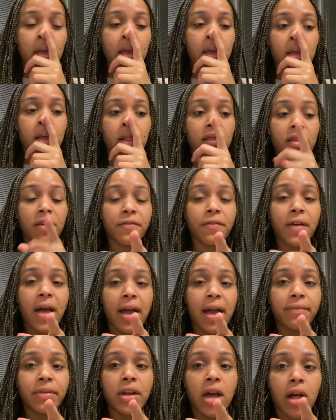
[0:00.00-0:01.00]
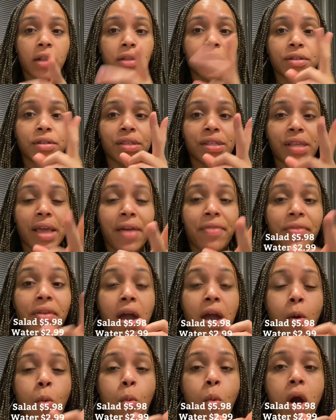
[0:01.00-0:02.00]
the $5 and
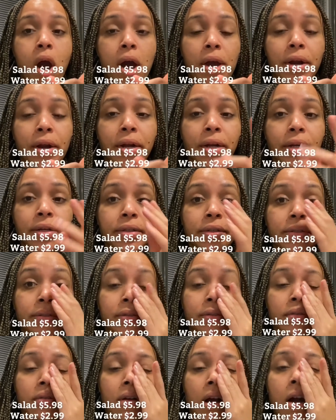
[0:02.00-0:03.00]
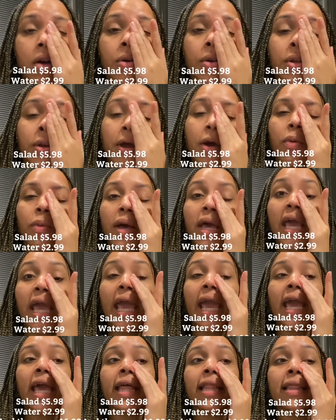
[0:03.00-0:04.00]
that water. Oh, you know what?
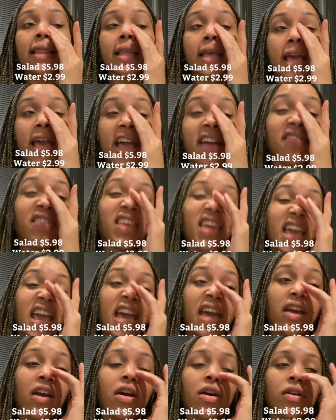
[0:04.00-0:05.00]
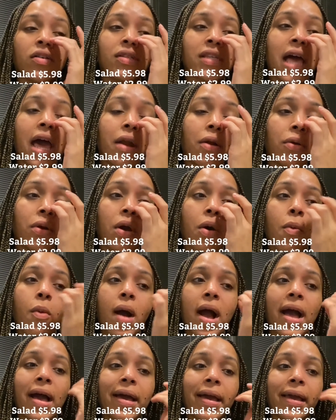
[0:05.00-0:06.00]
And the Eggos. I don't know
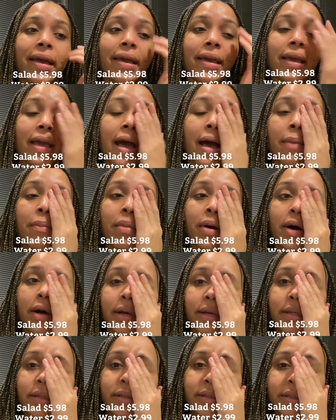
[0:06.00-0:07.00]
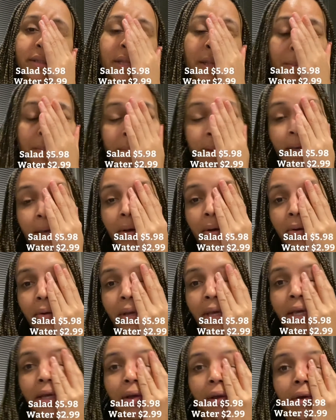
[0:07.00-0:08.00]
why I bought that big old
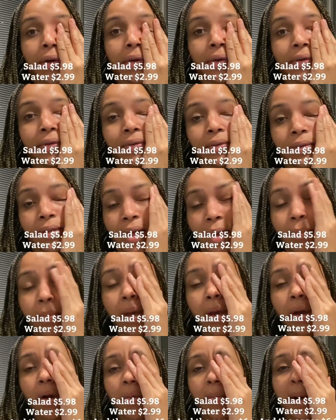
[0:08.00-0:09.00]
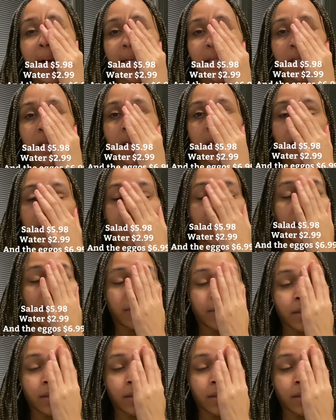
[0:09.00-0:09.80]
box of Eggos,